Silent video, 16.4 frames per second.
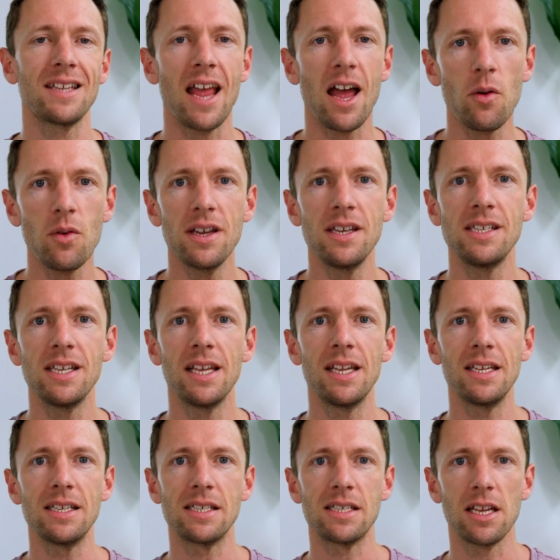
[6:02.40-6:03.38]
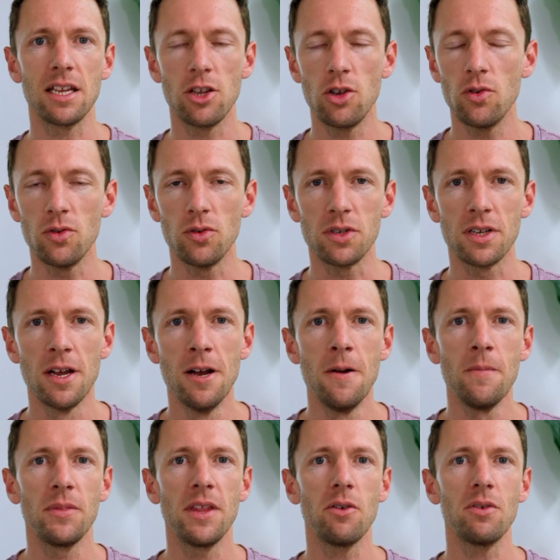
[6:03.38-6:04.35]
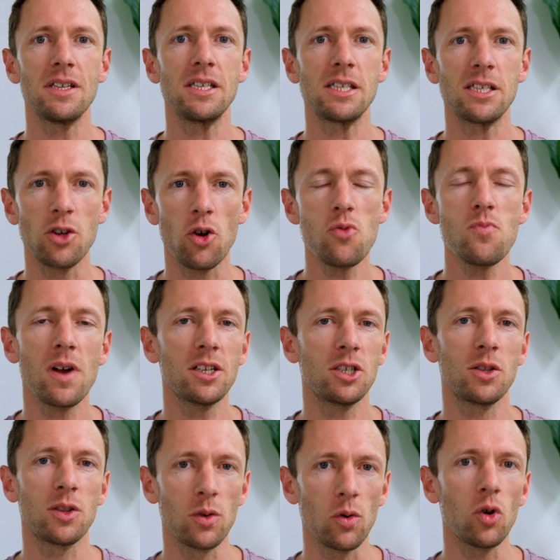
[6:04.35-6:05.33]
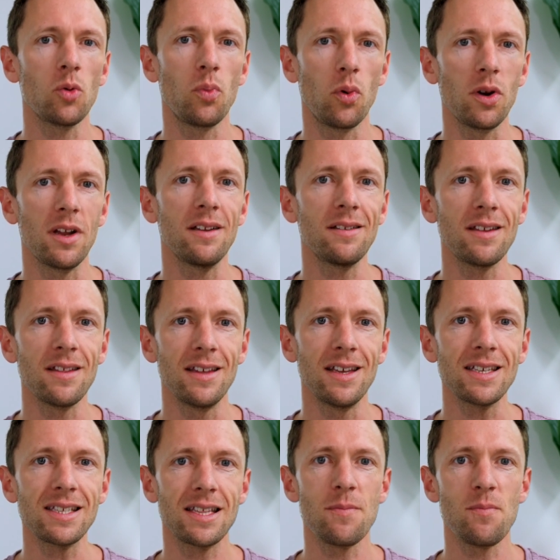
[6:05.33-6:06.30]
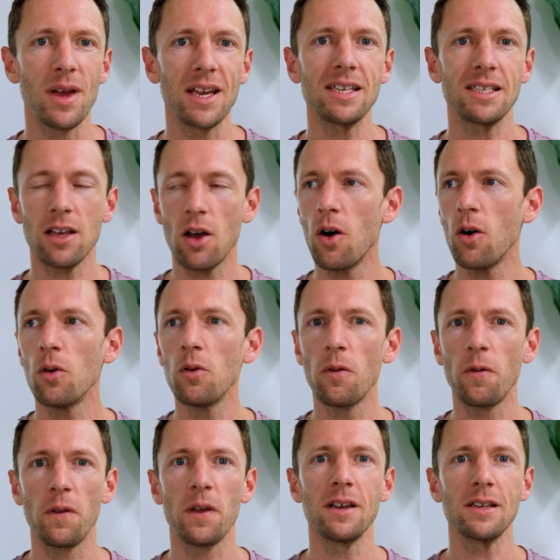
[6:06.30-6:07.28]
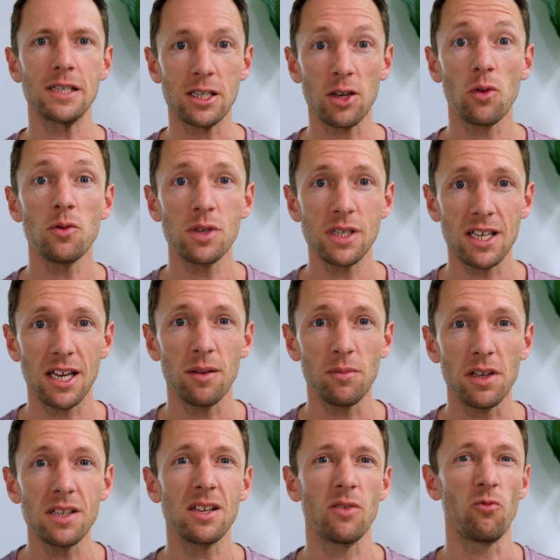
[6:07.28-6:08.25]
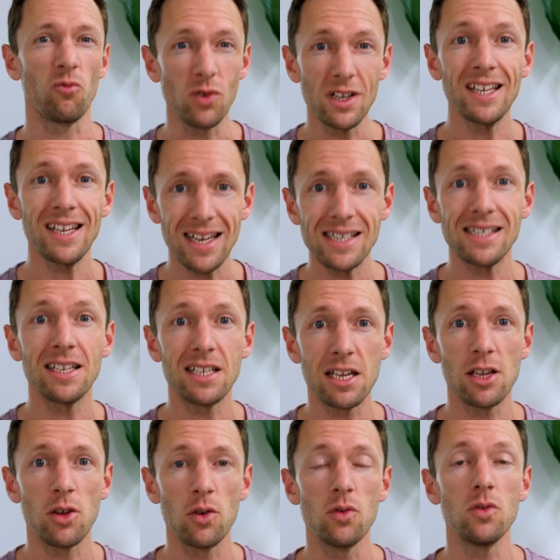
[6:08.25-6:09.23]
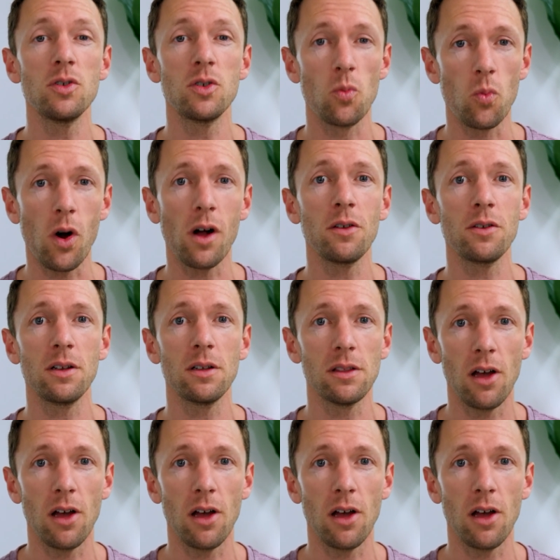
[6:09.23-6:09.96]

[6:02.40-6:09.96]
and how easy it is to use. There is so much thought put into this that makes the whole thing so seamless and really easy to use while you're